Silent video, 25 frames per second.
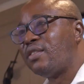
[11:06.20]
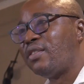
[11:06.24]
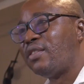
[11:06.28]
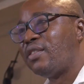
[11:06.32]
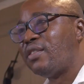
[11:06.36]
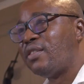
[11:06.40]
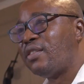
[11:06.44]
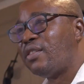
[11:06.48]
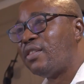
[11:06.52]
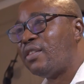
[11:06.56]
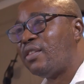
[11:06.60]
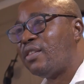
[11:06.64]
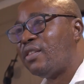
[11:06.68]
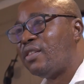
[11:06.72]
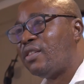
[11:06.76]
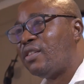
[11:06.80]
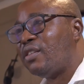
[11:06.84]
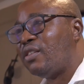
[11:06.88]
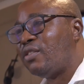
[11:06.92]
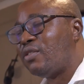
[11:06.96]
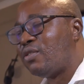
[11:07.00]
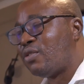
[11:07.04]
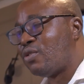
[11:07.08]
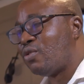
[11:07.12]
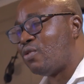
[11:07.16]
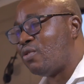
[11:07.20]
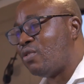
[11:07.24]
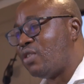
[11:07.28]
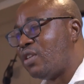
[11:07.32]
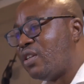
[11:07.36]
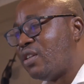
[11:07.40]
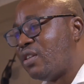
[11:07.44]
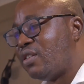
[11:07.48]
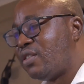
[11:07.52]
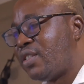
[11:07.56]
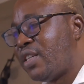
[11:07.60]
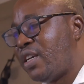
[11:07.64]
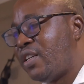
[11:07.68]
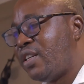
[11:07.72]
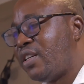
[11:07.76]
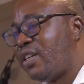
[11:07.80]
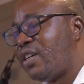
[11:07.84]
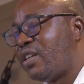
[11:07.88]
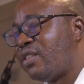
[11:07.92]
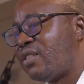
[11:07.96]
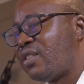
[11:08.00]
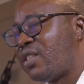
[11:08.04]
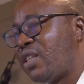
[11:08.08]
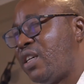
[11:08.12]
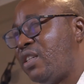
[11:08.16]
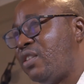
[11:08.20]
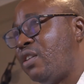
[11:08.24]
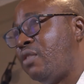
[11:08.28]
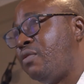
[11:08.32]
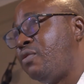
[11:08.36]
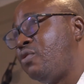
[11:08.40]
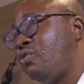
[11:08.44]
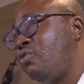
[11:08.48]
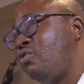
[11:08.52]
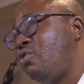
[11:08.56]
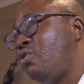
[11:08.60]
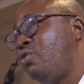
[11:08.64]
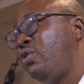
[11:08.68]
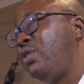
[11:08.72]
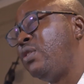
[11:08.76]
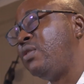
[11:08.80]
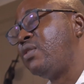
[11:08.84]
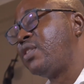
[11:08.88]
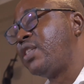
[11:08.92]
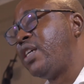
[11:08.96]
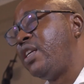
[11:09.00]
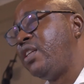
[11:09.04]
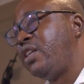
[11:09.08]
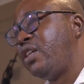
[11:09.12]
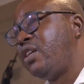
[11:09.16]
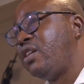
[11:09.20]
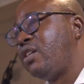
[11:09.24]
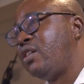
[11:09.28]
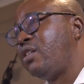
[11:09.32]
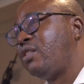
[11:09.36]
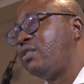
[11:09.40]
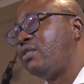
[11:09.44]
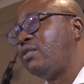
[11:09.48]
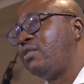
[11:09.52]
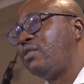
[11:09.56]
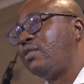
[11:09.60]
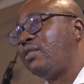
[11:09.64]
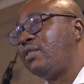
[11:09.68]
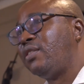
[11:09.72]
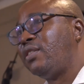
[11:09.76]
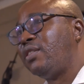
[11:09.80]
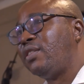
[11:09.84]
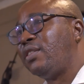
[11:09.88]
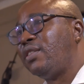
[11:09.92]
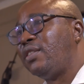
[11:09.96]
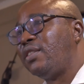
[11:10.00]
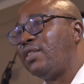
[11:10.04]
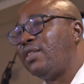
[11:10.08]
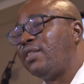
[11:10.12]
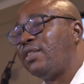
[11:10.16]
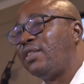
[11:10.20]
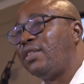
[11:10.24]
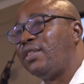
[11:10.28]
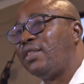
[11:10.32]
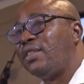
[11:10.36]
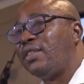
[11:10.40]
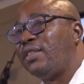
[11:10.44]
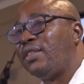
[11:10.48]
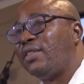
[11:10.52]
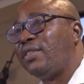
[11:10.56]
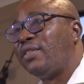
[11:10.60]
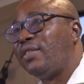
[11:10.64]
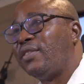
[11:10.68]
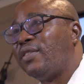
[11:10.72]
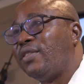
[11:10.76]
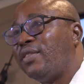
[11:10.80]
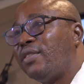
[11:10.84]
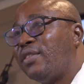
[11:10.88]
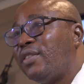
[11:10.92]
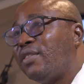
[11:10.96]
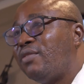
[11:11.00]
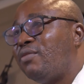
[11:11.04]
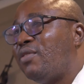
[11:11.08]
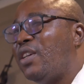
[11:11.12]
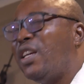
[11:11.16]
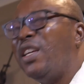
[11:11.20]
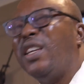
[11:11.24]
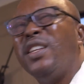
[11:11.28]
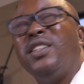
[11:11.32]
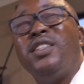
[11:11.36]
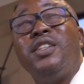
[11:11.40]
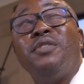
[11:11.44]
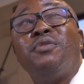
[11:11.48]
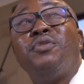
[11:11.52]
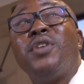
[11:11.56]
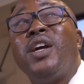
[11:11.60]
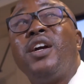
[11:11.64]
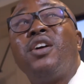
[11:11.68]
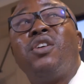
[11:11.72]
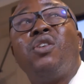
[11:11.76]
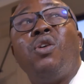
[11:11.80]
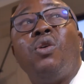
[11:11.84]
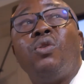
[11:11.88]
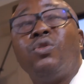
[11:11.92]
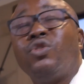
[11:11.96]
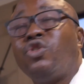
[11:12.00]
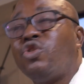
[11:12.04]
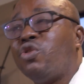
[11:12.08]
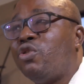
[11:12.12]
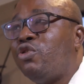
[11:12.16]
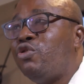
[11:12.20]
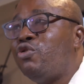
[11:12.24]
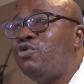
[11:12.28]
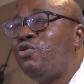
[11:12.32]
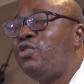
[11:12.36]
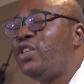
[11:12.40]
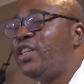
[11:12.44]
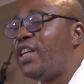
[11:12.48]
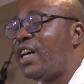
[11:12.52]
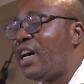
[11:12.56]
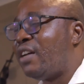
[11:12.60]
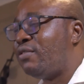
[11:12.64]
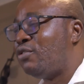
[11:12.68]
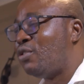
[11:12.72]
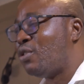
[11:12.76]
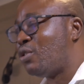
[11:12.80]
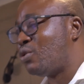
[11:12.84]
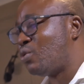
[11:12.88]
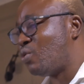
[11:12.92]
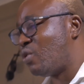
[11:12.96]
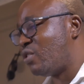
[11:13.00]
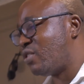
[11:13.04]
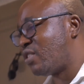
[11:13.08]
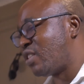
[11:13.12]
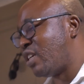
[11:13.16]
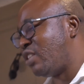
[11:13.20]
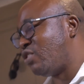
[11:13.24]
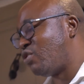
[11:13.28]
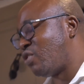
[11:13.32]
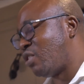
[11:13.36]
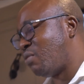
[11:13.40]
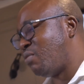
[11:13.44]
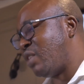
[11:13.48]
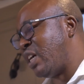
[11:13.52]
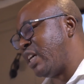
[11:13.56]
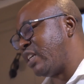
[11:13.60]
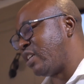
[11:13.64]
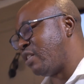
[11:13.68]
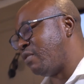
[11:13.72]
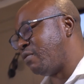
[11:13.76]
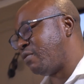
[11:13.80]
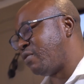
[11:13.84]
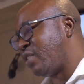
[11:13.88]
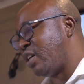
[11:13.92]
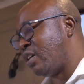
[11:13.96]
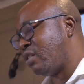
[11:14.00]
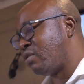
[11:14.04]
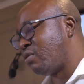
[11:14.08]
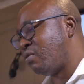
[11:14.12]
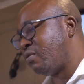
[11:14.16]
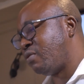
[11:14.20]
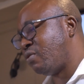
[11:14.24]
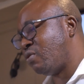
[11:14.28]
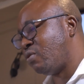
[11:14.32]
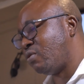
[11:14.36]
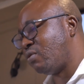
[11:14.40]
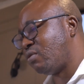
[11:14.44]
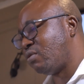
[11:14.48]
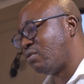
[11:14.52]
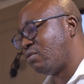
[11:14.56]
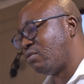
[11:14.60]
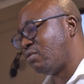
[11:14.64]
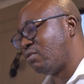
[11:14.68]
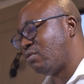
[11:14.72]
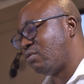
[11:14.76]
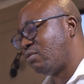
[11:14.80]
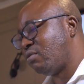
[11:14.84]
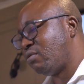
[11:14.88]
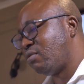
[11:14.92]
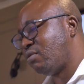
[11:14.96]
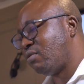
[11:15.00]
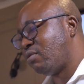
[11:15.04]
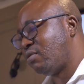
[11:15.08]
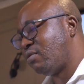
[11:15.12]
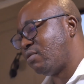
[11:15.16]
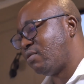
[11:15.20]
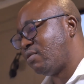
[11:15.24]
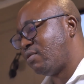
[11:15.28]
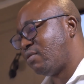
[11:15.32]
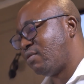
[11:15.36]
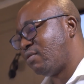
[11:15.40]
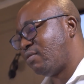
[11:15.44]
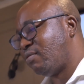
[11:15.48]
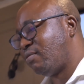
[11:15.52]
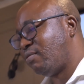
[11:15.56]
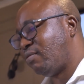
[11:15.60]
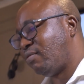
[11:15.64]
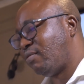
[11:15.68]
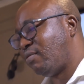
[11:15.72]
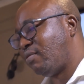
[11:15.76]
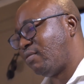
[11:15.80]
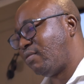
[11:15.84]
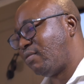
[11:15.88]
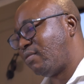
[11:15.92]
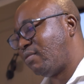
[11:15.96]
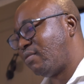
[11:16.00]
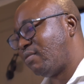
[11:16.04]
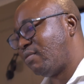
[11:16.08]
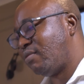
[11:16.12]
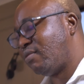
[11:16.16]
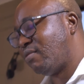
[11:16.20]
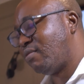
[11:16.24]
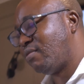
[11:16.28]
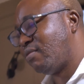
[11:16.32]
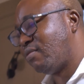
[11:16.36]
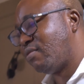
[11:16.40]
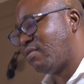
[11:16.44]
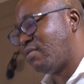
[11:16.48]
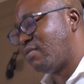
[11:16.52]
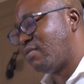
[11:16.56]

money. Yes, it's money that is being sent, but it also encourages constant communication. Everything that is happening to the